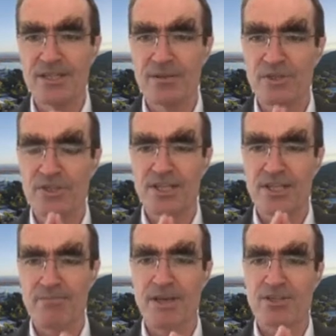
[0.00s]
that it was set
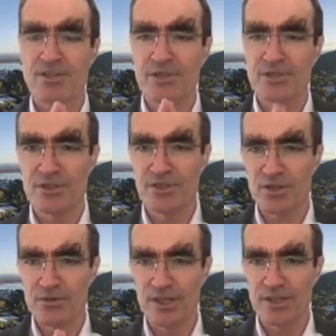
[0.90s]
up as a
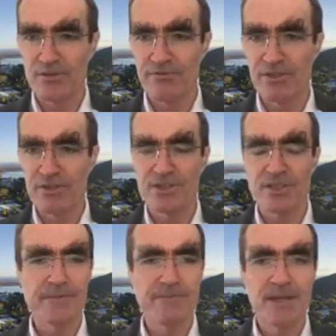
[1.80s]
research-only
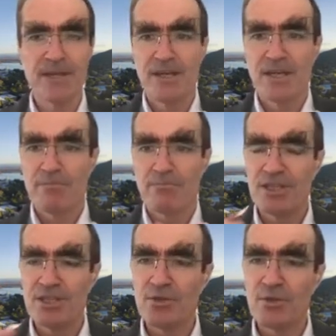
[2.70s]
university.
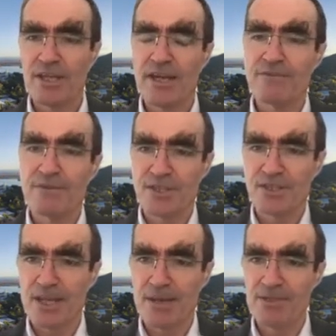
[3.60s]
Pretty shortly after its
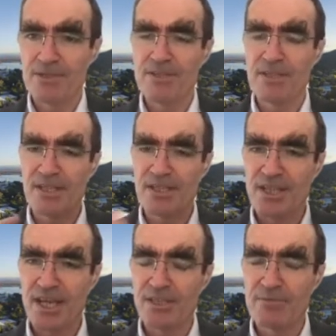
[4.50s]
establishment, it
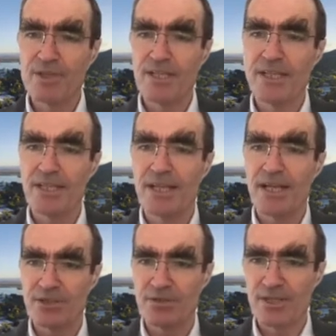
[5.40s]
started bringing in
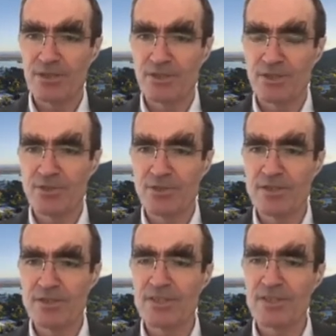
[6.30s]
undergraduate
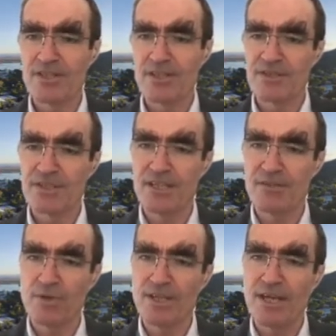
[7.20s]
students. And as I've said,
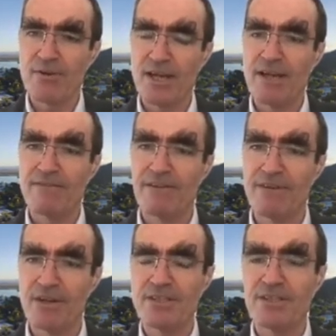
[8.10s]
we now have a
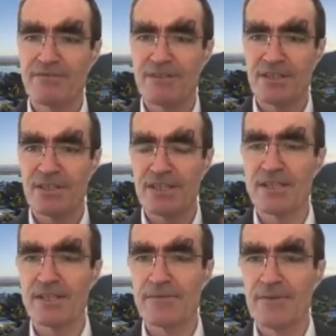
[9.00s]
very
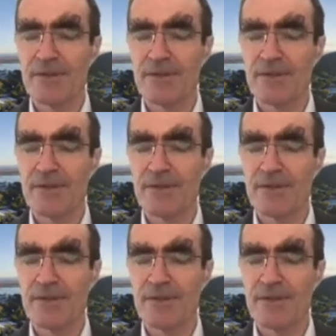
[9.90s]
sophisticated